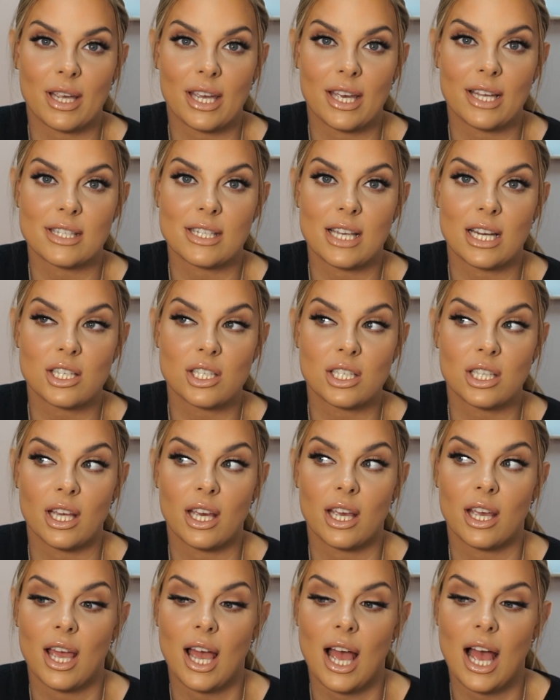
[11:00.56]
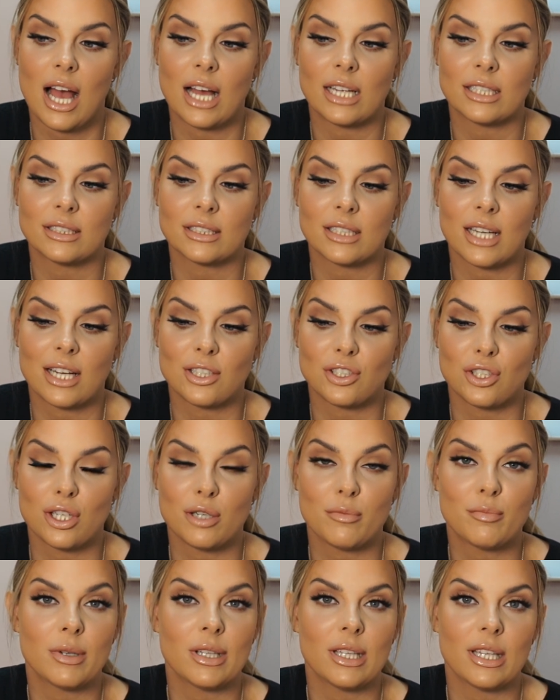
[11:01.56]
my kids, actually, and I
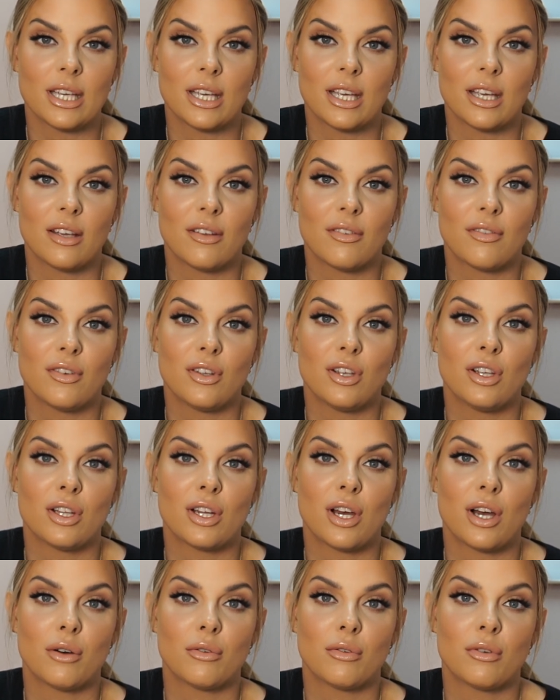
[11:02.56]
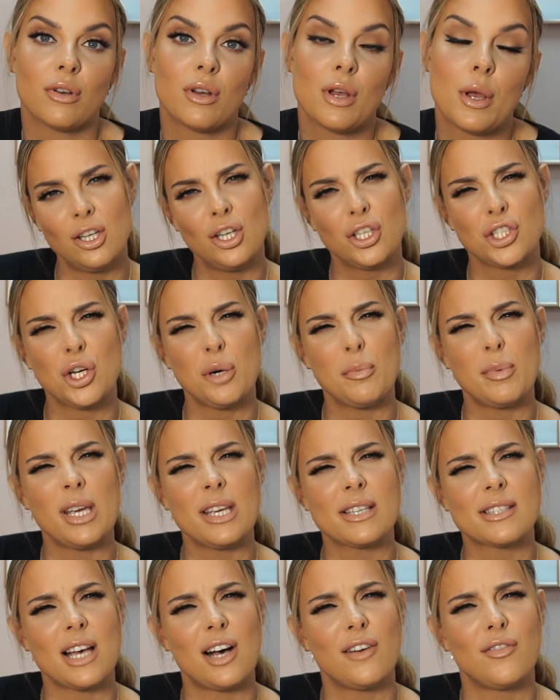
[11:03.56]
do believe, you know, don't
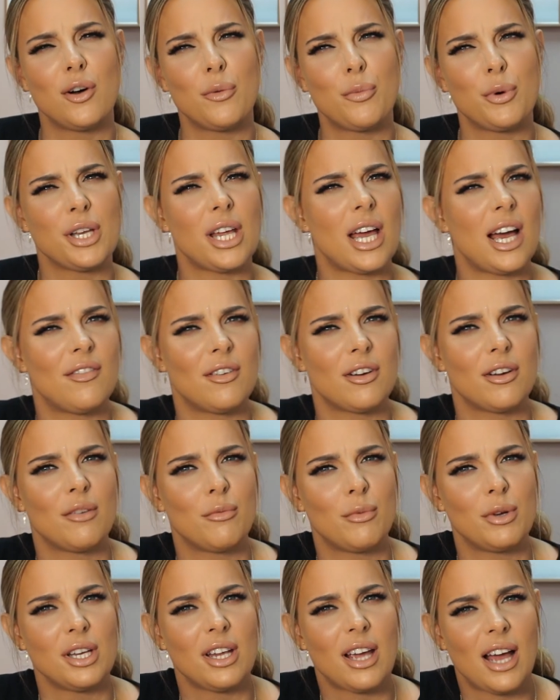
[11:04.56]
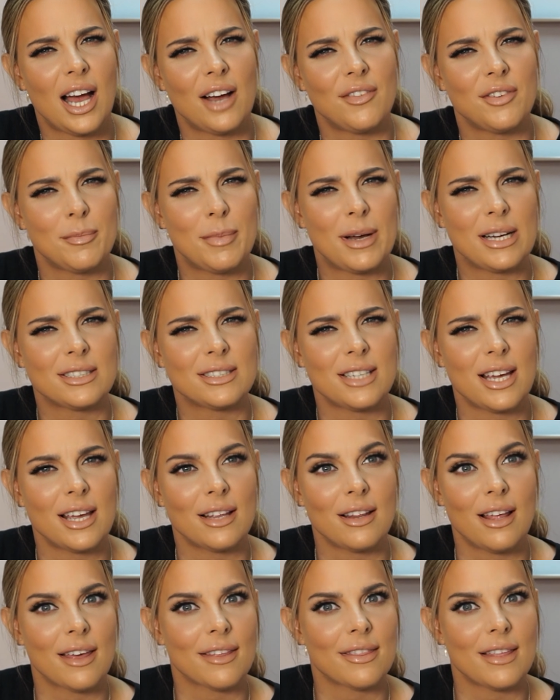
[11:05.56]
beat yourself up when you have a bad
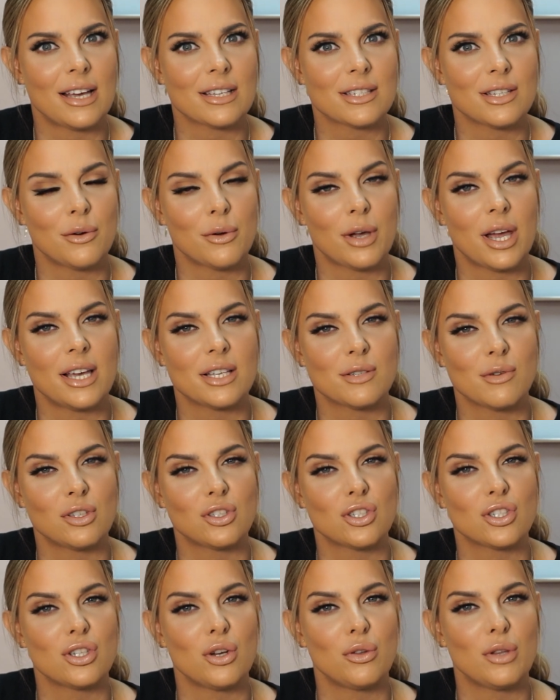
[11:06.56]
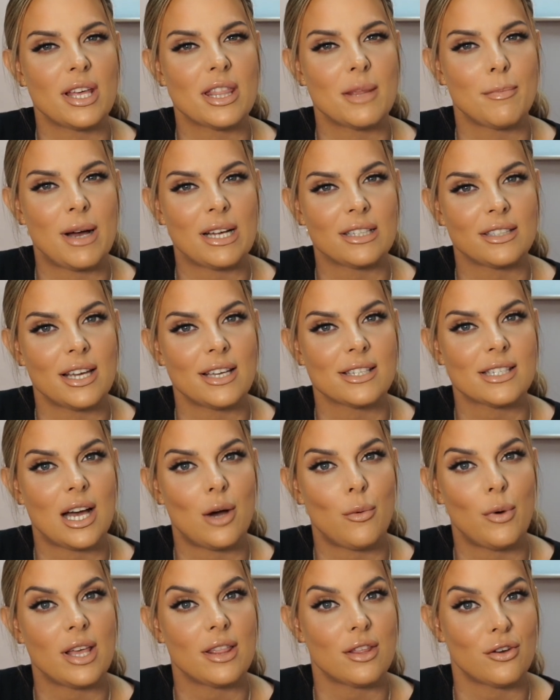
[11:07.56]
day. Like, that's okay as well. Just don't let the bad days
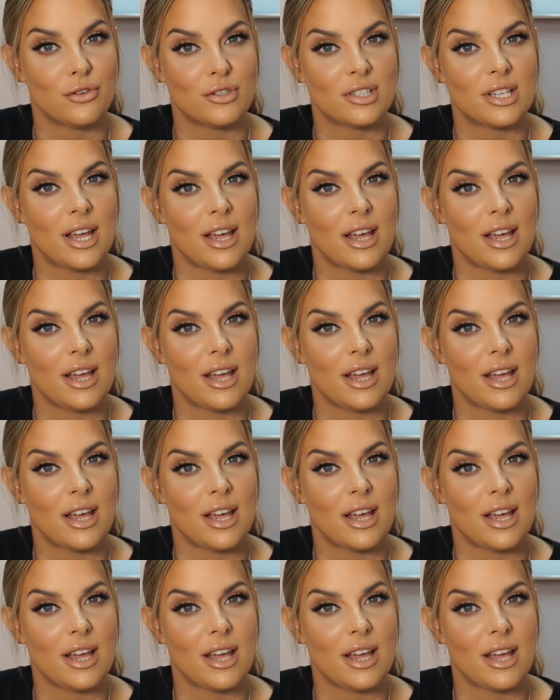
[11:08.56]
outweigh the good